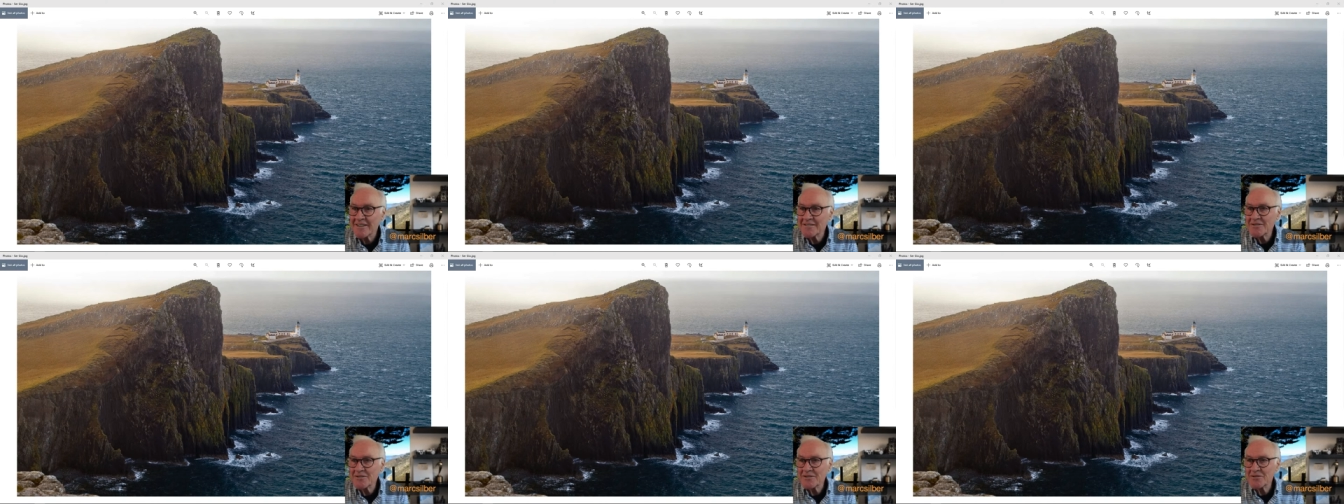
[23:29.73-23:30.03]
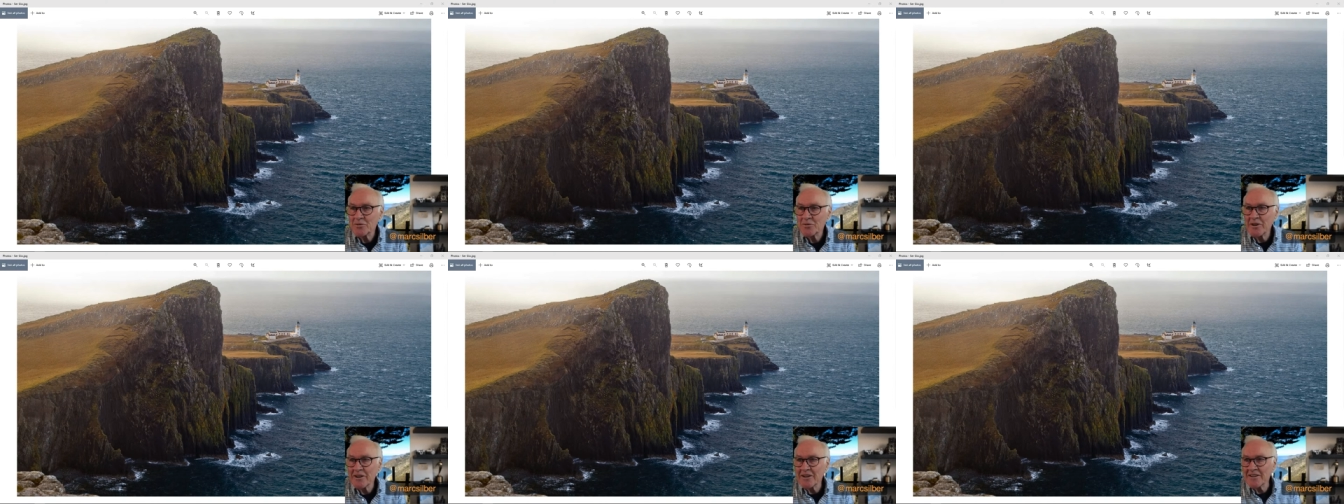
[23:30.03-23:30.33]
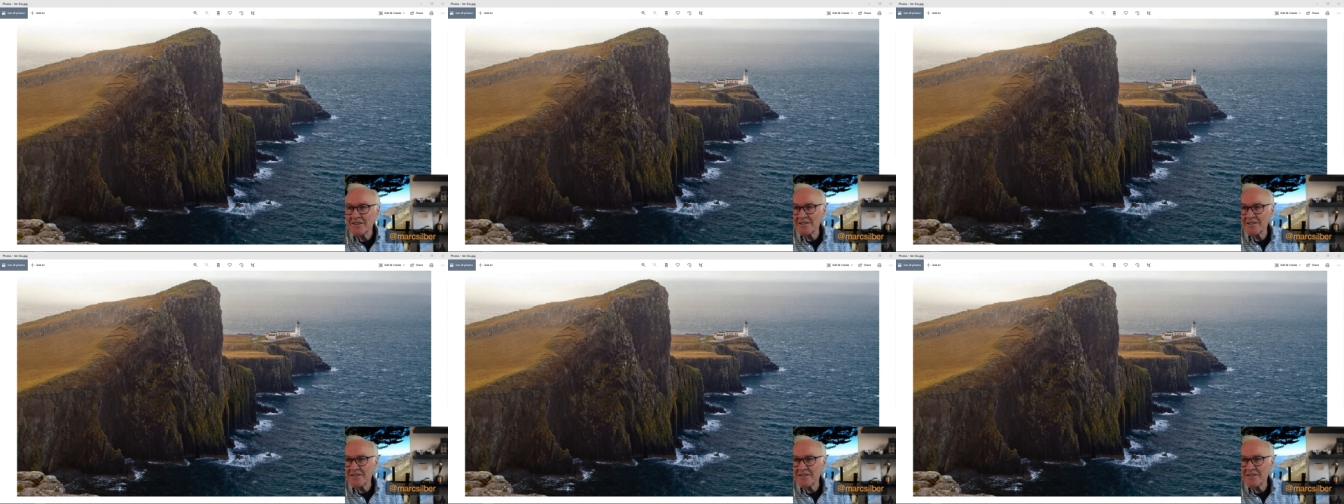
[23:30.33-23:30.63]
It's one
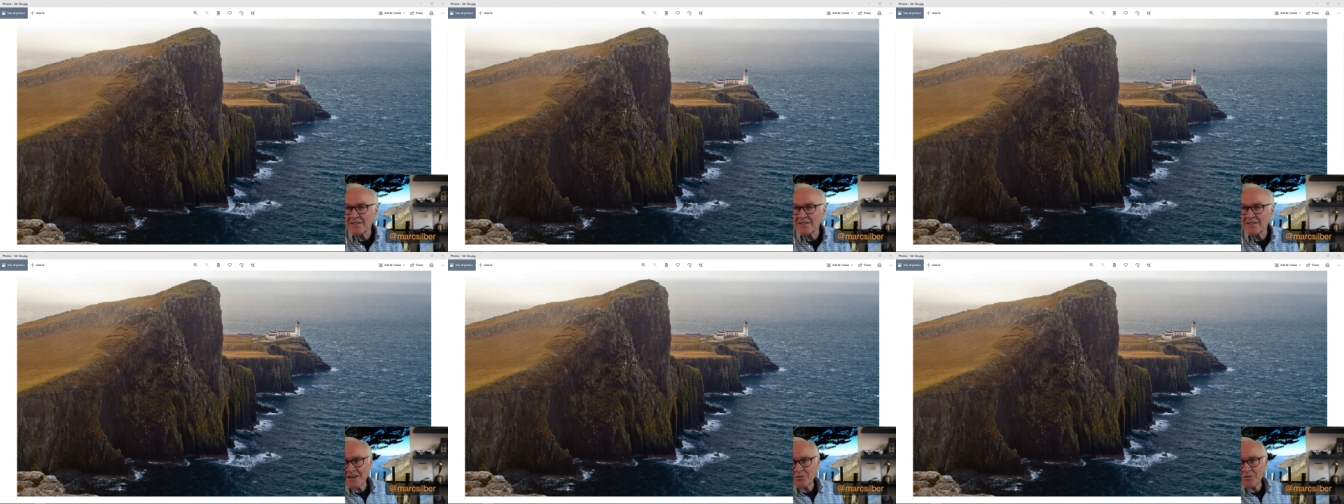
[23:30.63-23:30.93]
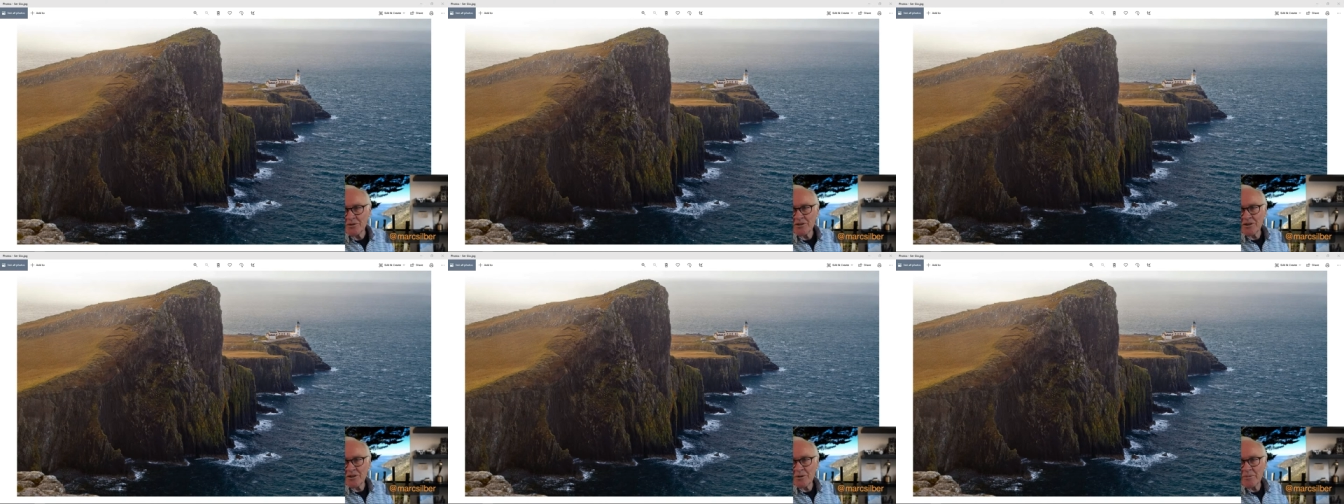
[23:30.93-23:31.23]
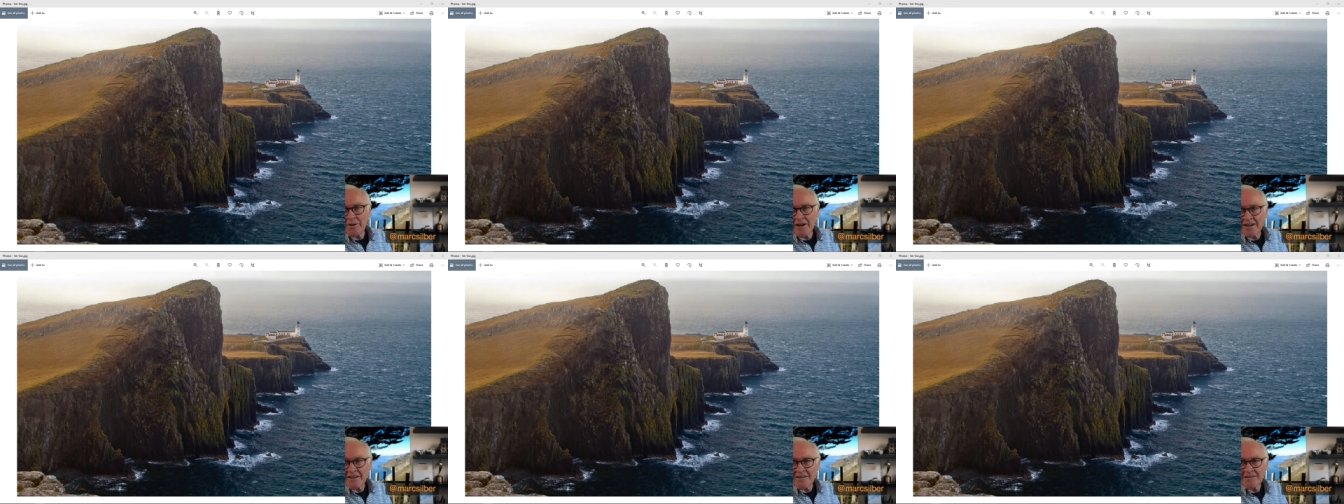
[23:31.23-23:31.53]
of these days I will go
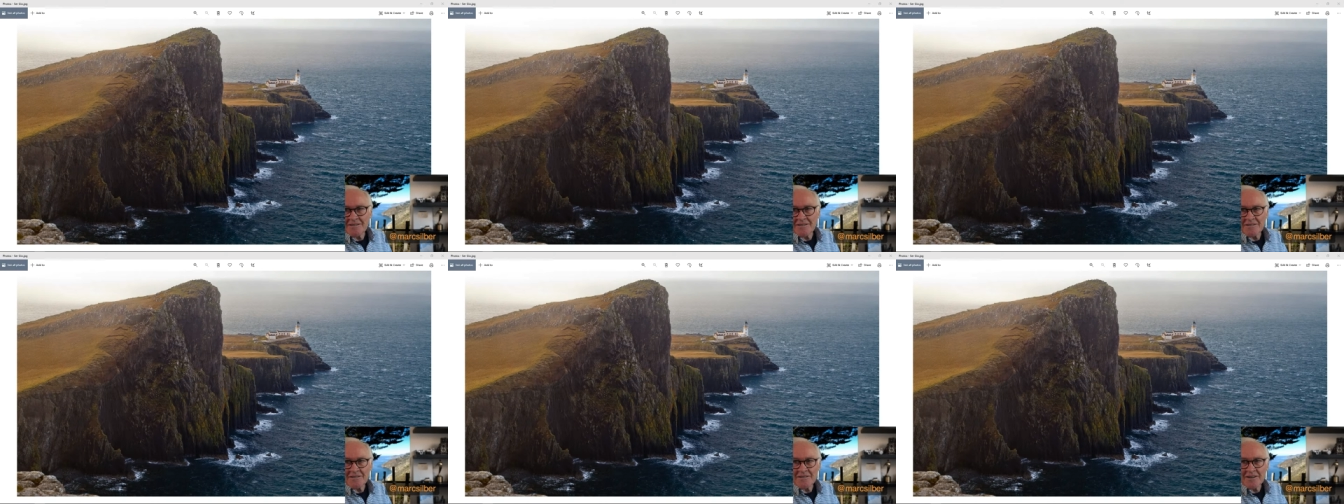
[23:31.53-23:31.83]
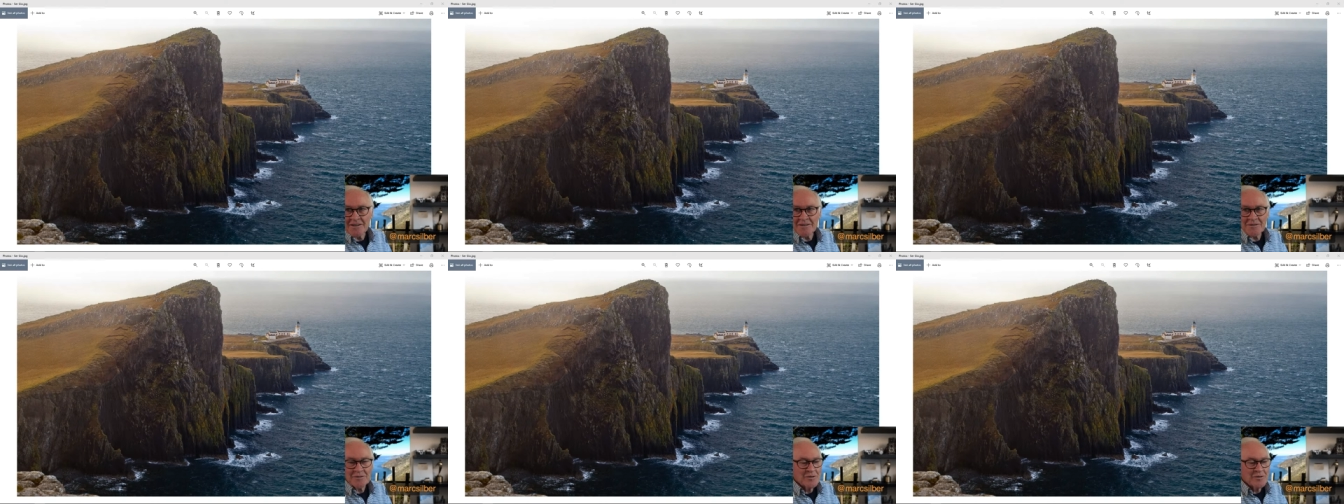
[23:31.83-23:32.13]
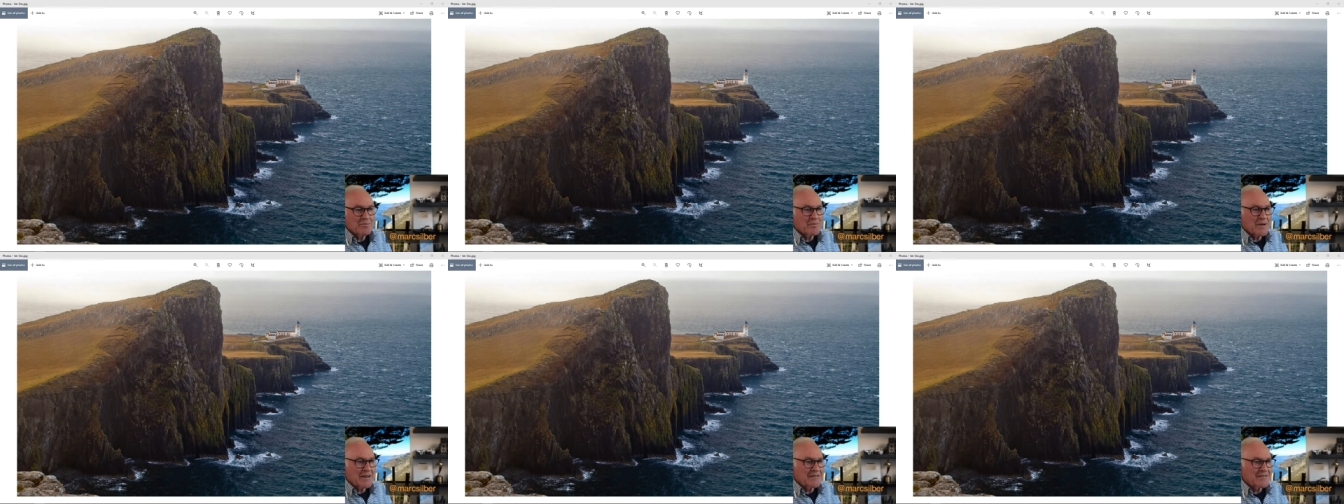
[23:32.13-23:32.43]
back into the
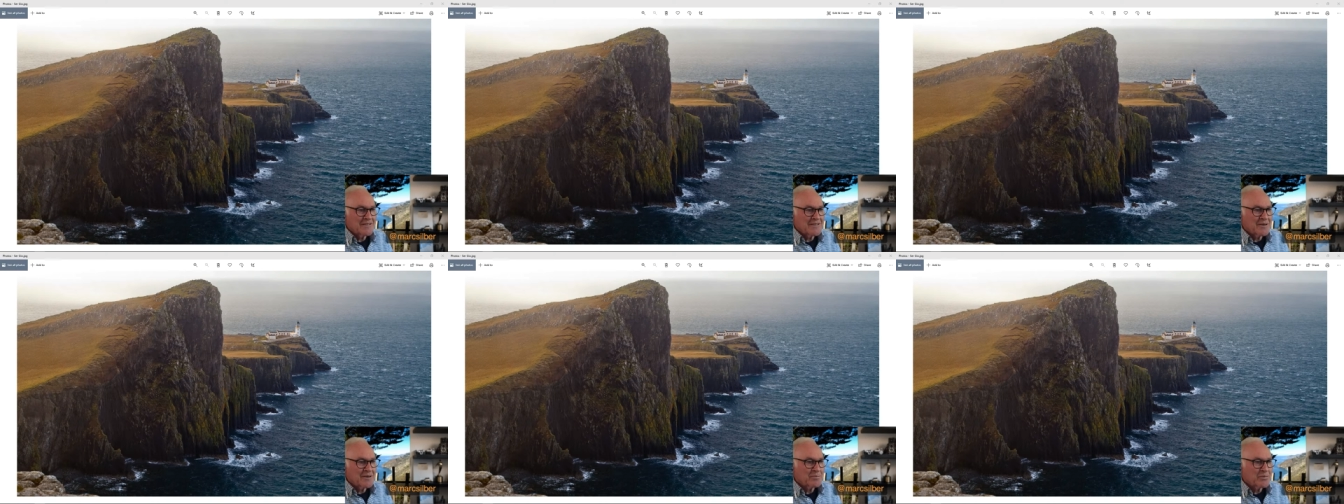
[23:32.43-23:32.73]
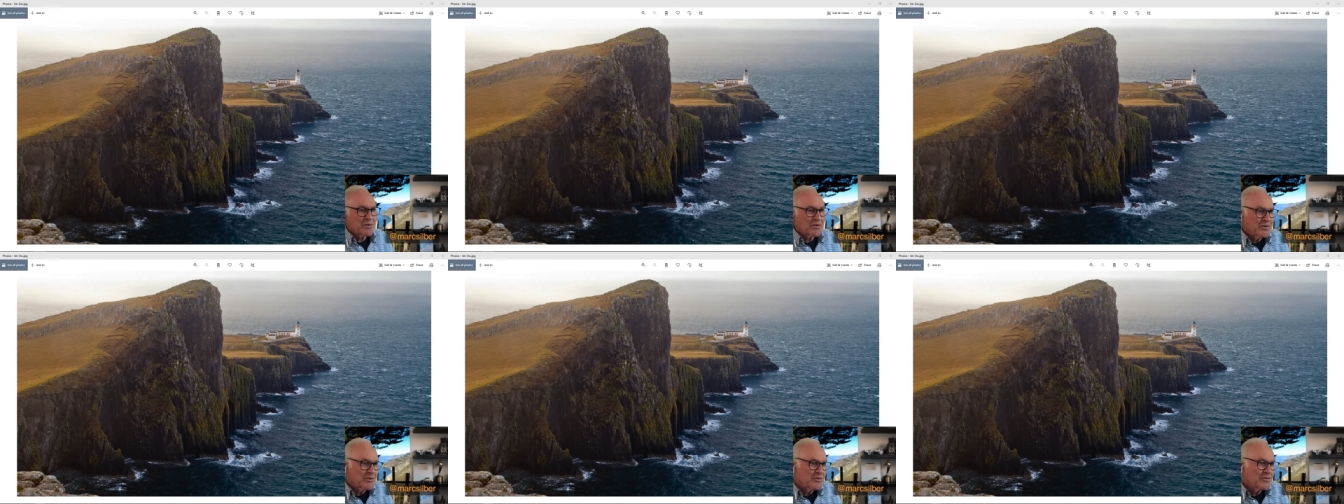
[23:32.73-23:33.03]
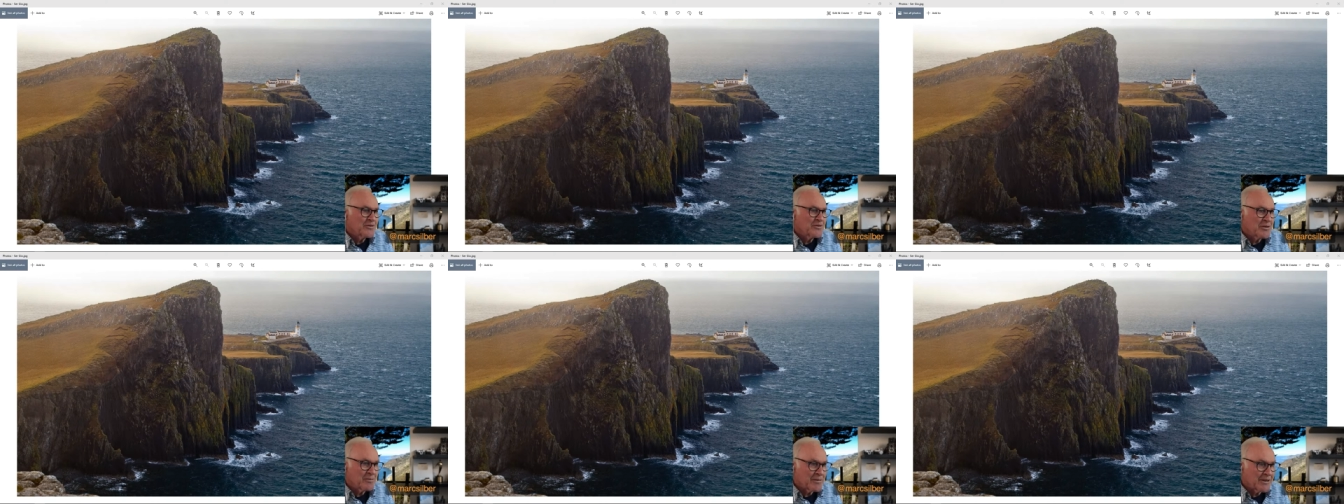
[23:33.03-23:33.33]
darkroom mainly to
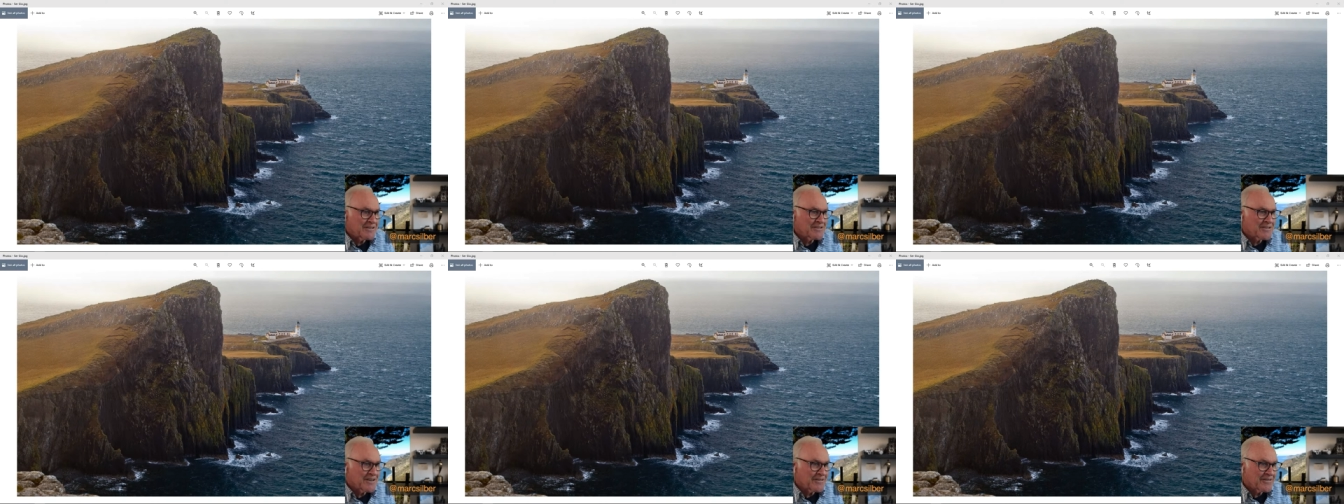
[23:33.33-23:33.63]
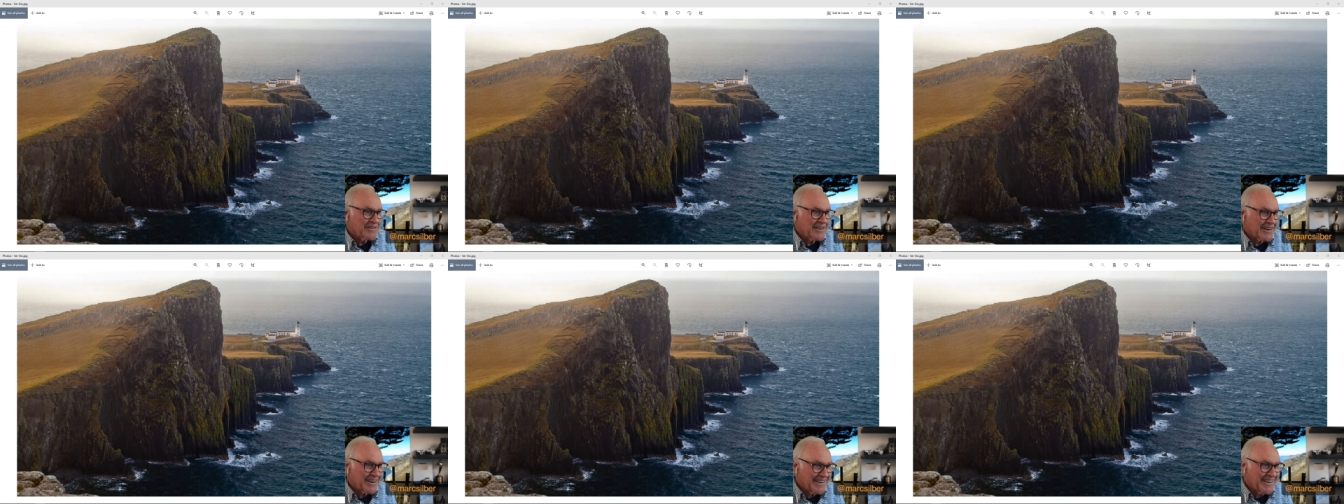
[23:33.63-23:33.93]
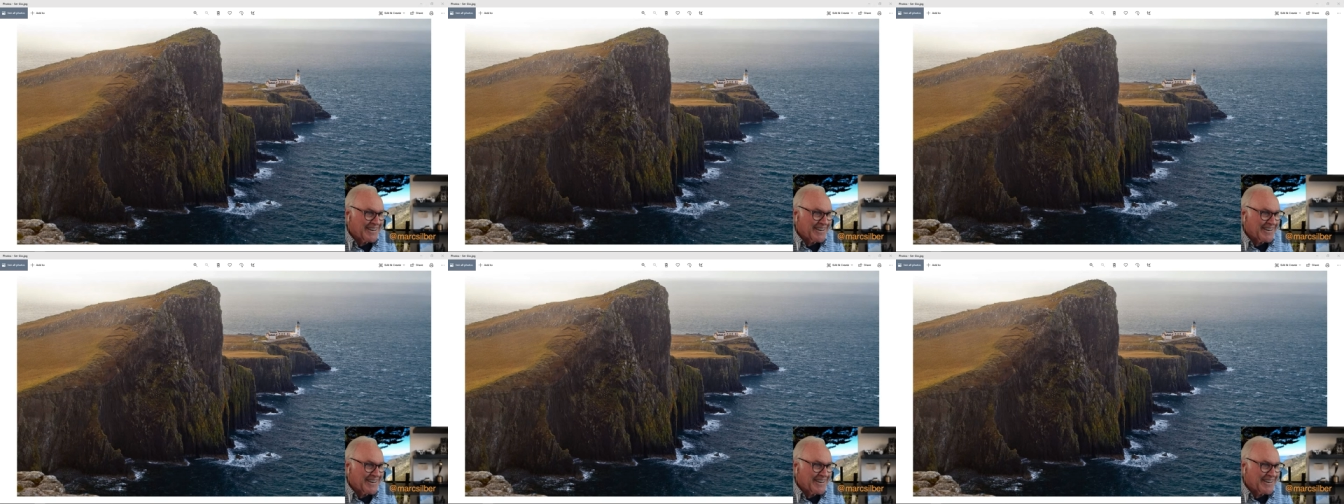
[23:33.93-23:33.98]
prove to myself that I